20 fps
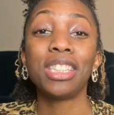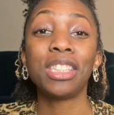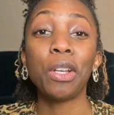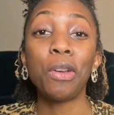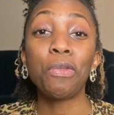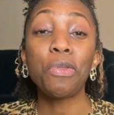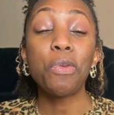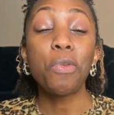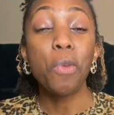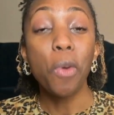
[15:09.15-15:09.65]
So
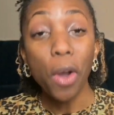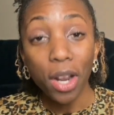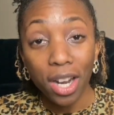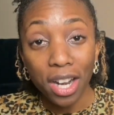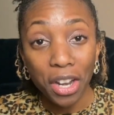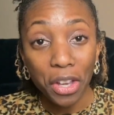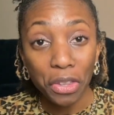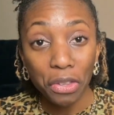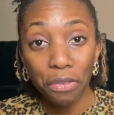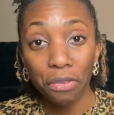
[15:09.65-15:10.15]
if you want
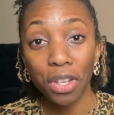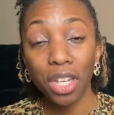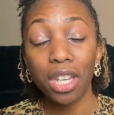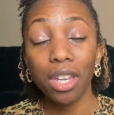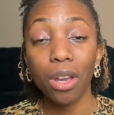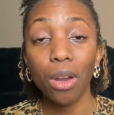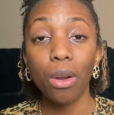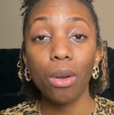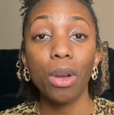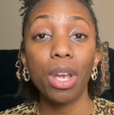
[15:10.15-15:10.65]
another
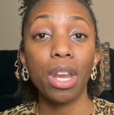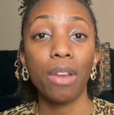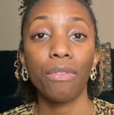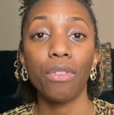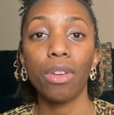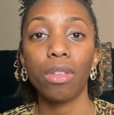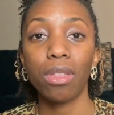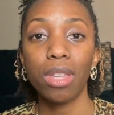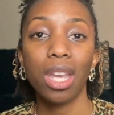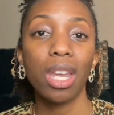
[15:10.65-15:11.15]
video, if
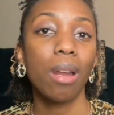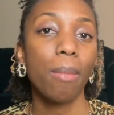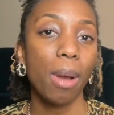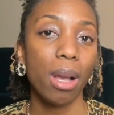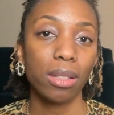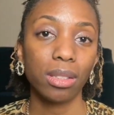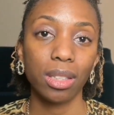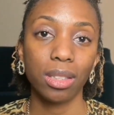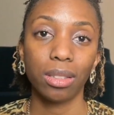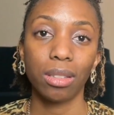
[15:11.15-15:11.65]
you're thinking
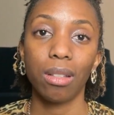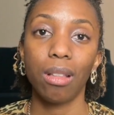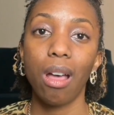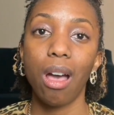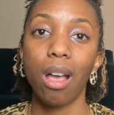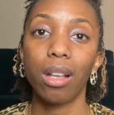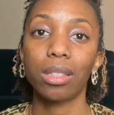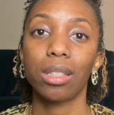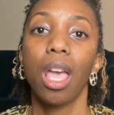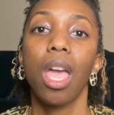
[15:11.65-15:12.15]
about sister
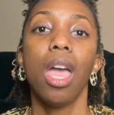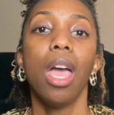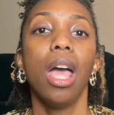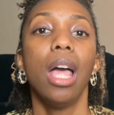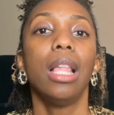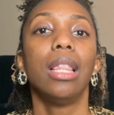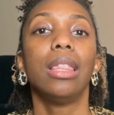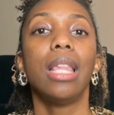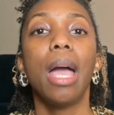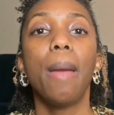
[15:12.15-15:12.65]
locks,
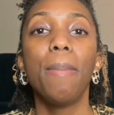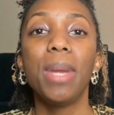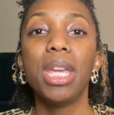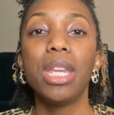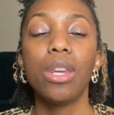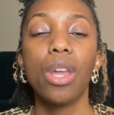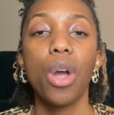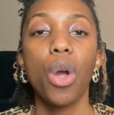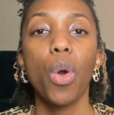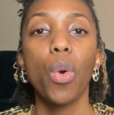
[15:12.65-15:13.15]
let me
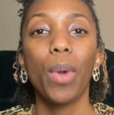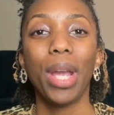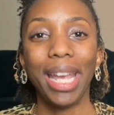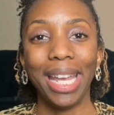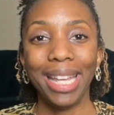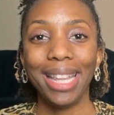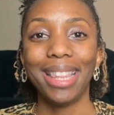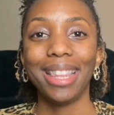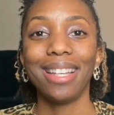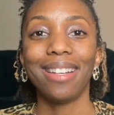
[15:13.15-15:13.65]
know
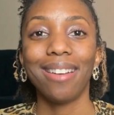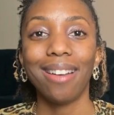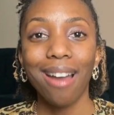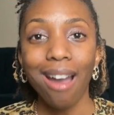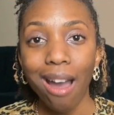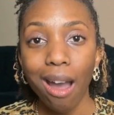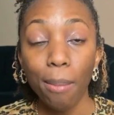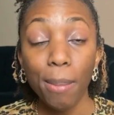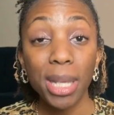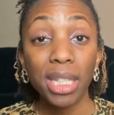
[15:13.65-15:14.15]
in the
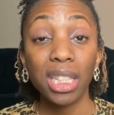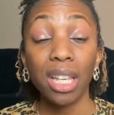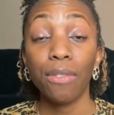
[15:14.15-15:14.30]
comments.